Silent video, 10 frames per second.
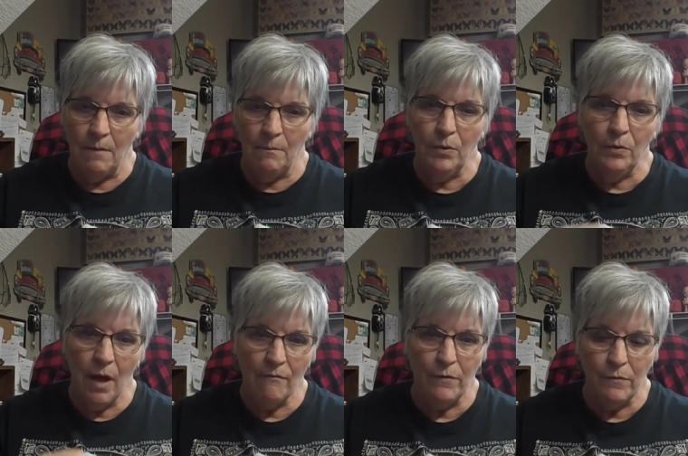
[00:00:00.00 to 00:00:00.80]
pulled
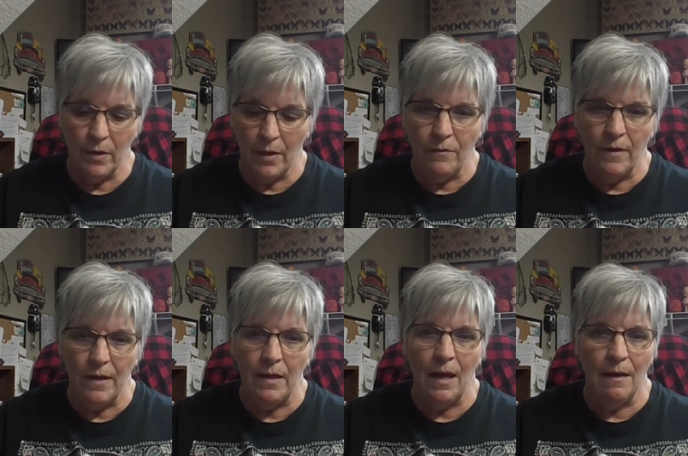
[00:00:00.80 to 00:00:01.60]
off of
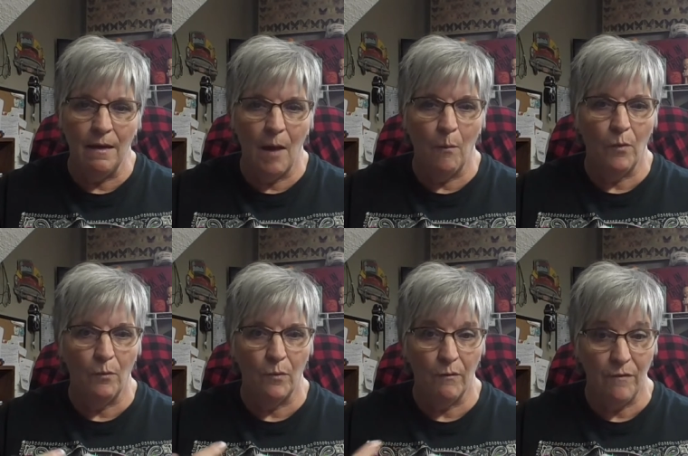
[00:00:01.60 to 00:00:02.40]
clothing, and I will
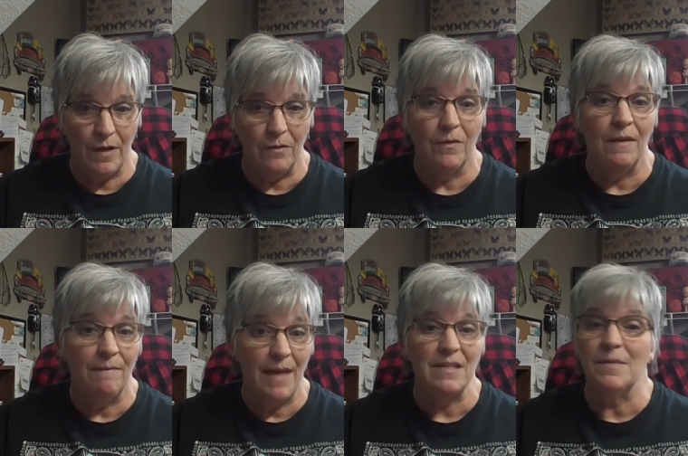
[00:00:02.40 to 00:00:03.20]
reveal that
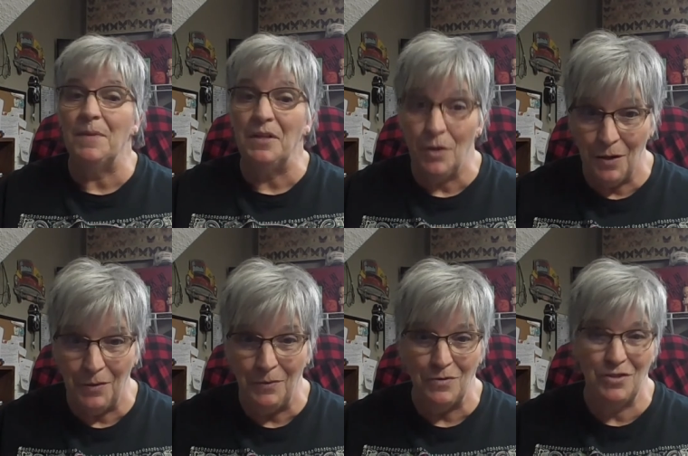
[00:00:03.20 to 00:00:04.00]
that's been
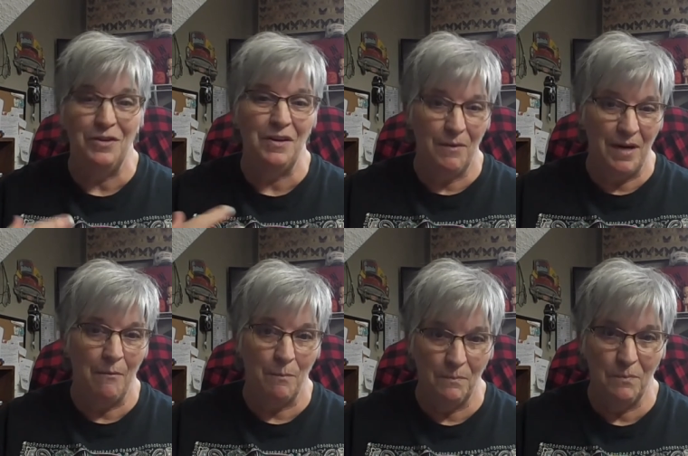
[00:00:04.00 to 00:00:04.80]
used, you know, and
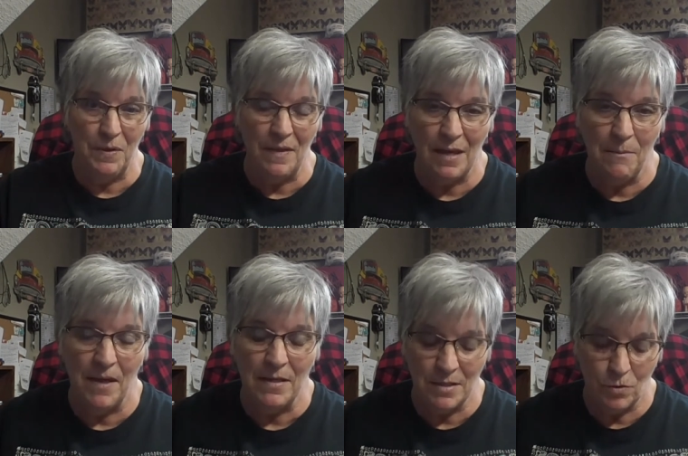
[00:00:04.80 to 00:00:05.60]
I'll put that in
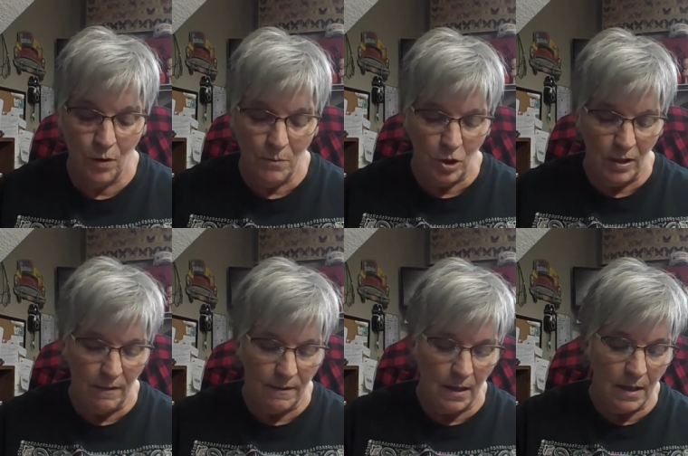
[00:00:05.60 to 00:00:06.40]
my description
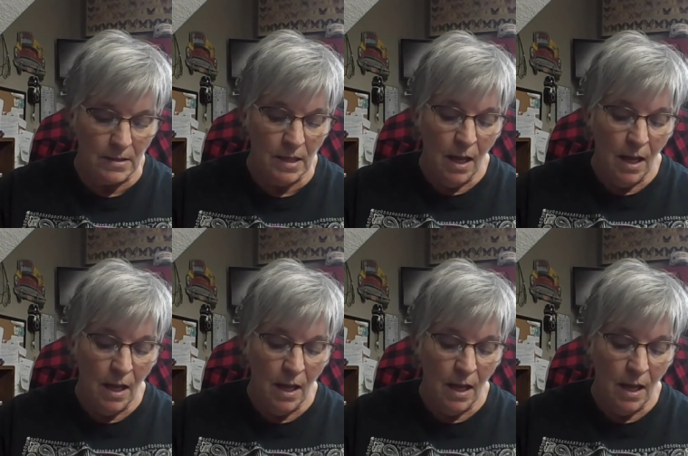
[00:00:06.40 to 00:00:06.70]
and things.